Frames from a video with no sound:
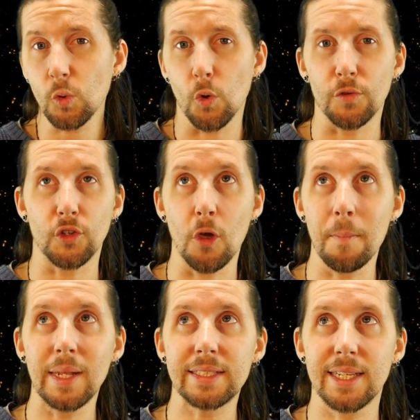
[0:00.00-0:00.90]
Or if you don't
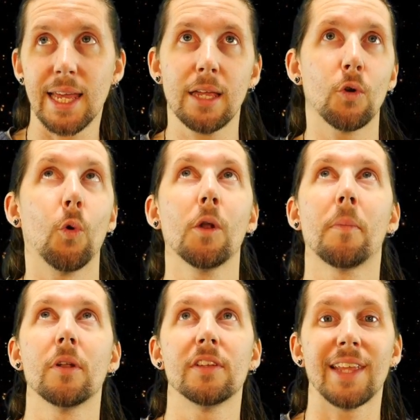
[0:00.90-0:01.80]
meditate, call
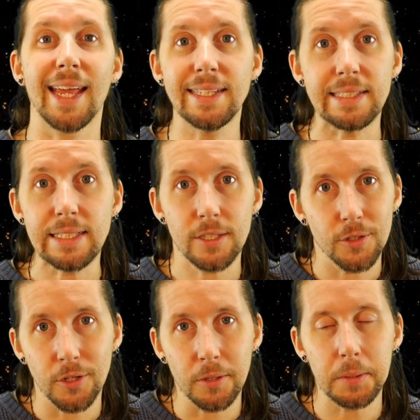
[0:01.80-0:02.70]
upon a deity,
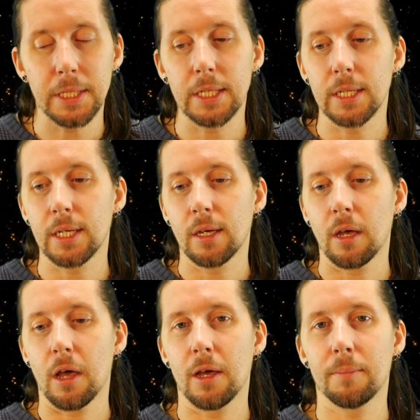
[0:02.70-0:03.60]
you know.
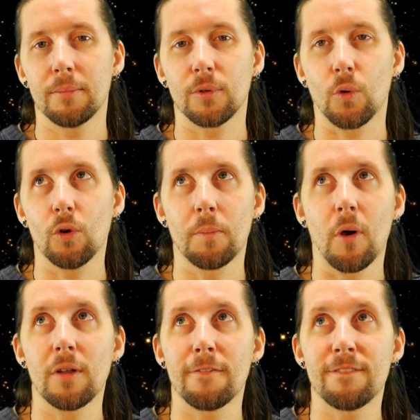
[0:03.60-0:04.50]
Call
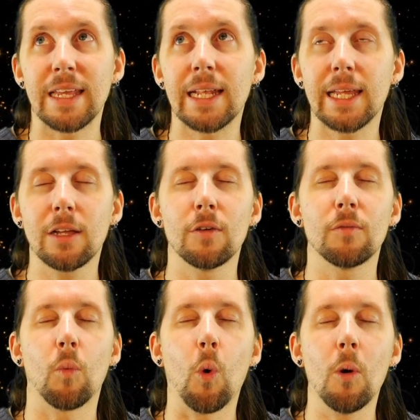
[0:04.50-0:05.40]
upon a feeling
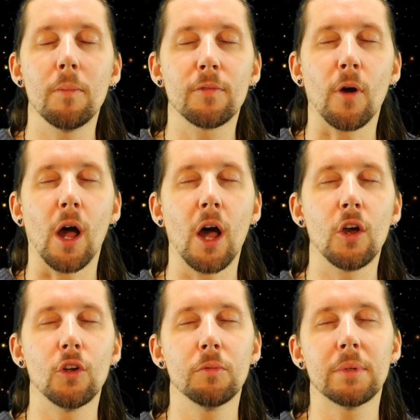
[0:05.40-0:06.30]
of warmth or
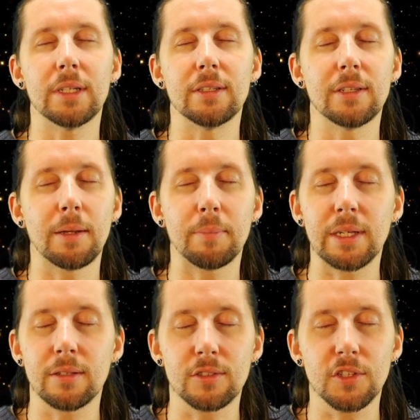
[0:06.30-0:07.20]
home and
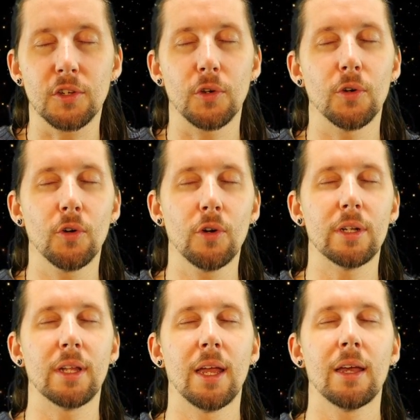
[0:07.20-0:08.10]
being secure,
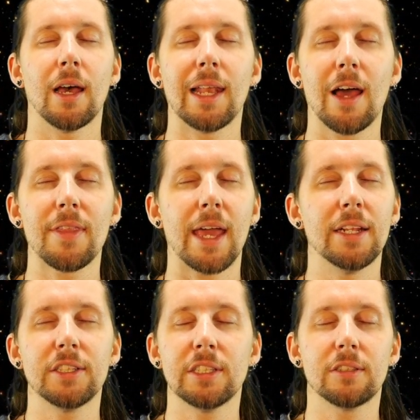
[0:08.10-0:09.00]
and allowing the
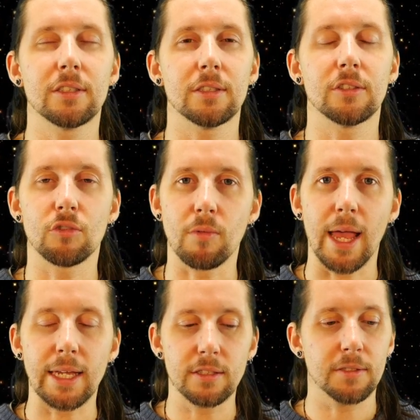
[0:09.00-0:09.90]
energy to
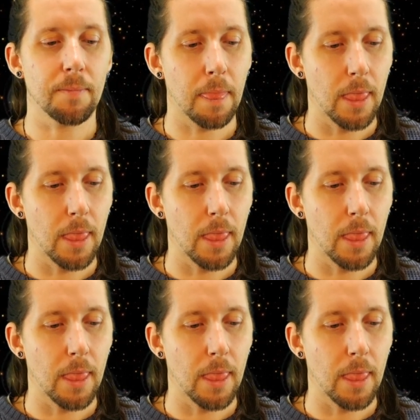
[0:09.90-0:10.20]
raise.